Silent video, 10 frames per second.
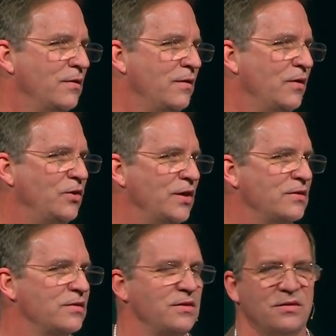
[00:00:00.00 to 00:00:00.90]
that
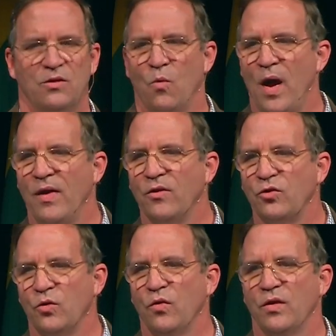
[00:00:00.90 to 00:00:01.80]
Jesus is the way, the
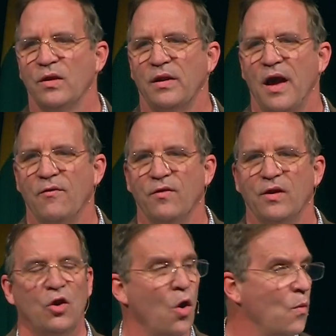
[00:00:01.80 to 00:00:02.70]
truth, and the life, and
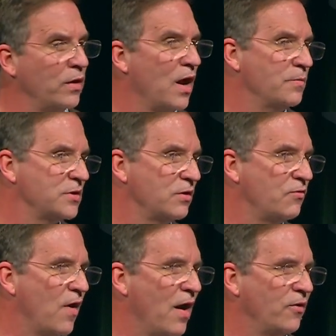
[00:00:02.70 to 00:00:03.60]
that no one comes to the
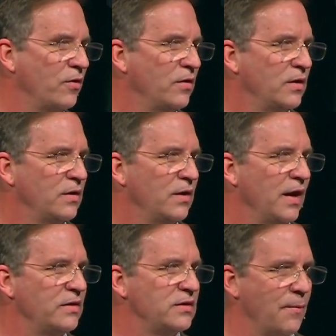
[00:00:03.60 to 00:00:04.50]
Father
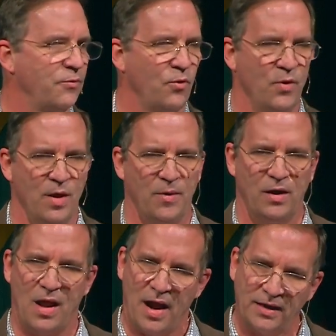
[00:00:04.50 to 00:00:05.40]
except through him. And a
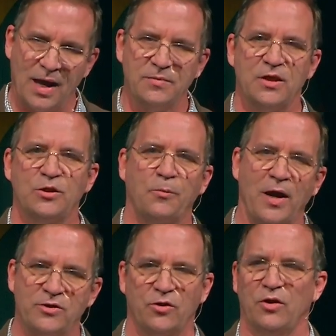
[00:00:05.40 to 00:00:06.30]
lot of times there's
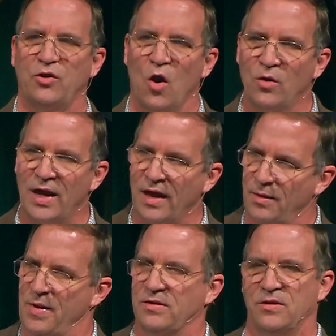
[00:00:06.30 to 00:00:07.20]
pressure to tone down
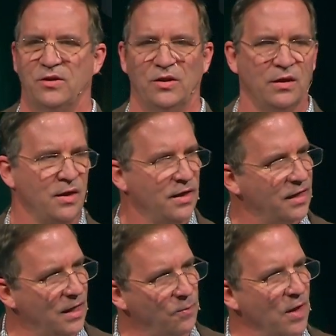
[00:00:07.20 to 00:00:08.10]
the message and
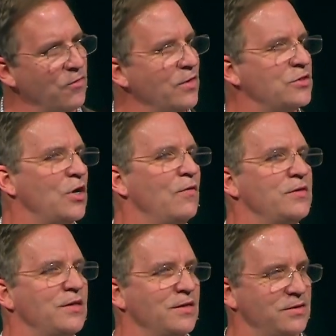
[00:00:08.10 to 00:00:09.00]
keep giving the
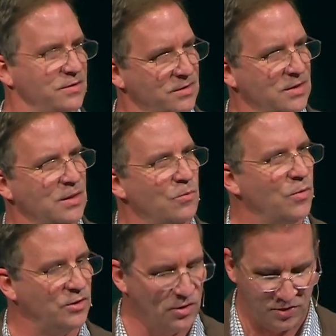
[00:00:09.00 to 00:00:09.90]
services,
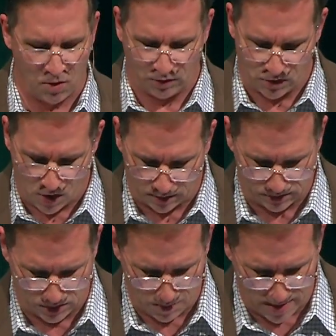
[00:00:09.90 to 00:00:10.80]
but just don't talk
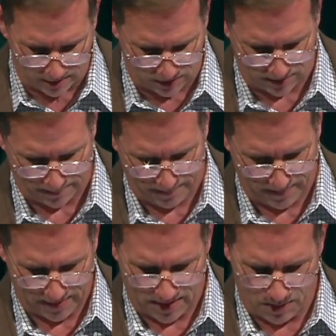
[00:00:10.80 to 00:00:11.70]
so much
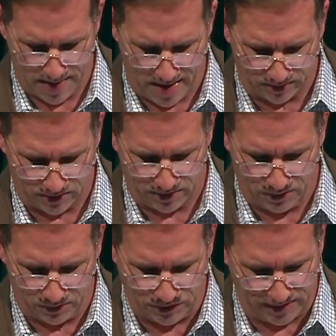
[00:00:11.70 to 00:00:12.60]
about
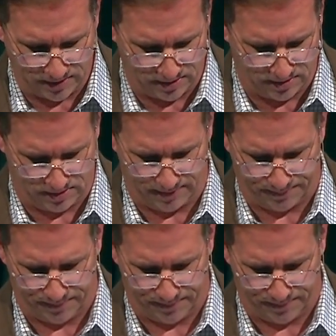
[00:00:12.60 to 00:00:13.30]
your Jesus.